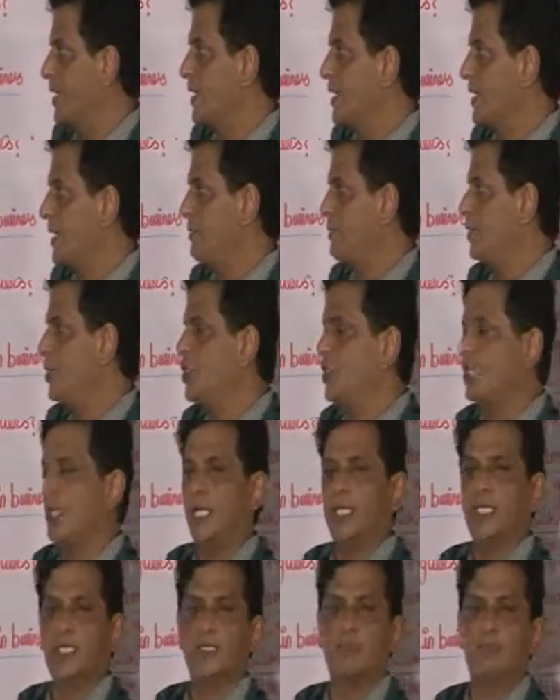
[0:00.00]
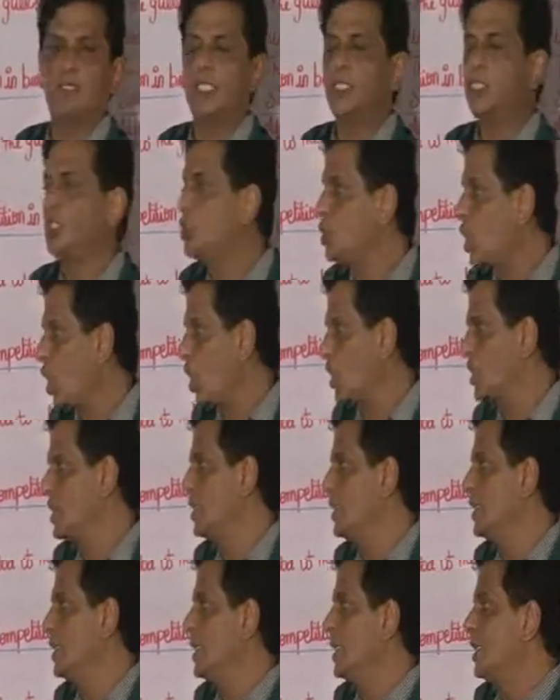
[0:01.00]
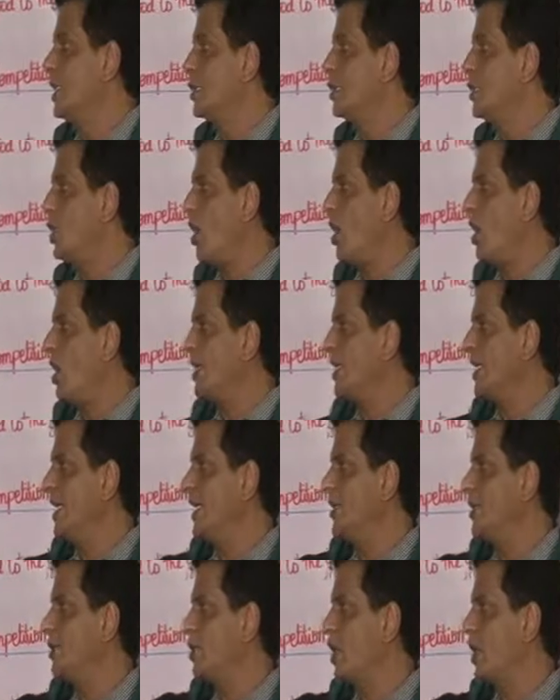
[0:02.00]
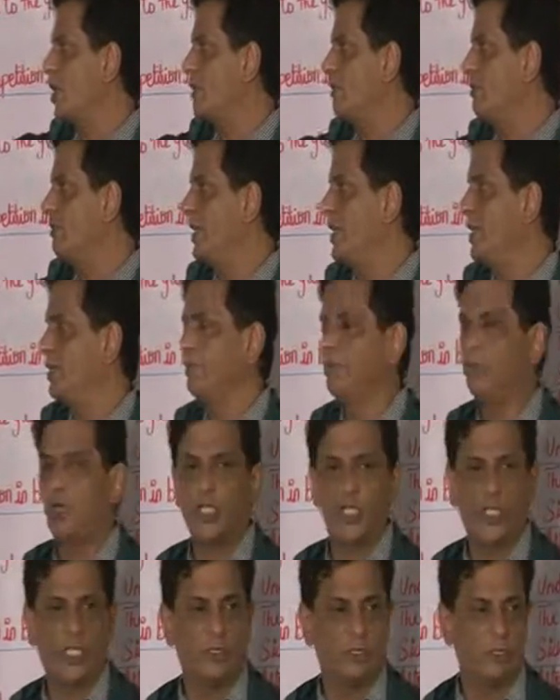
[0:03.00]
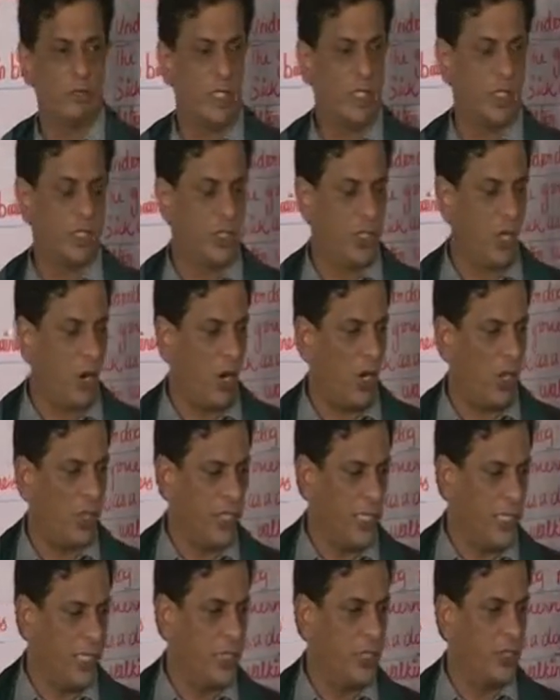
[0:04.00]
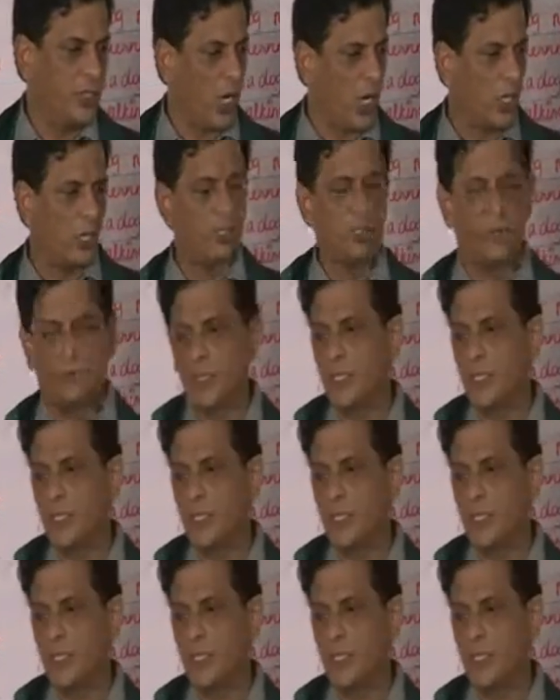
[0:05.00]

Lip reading: Coming here under the word dog. Dog eat dog, very important word, dog eat dog.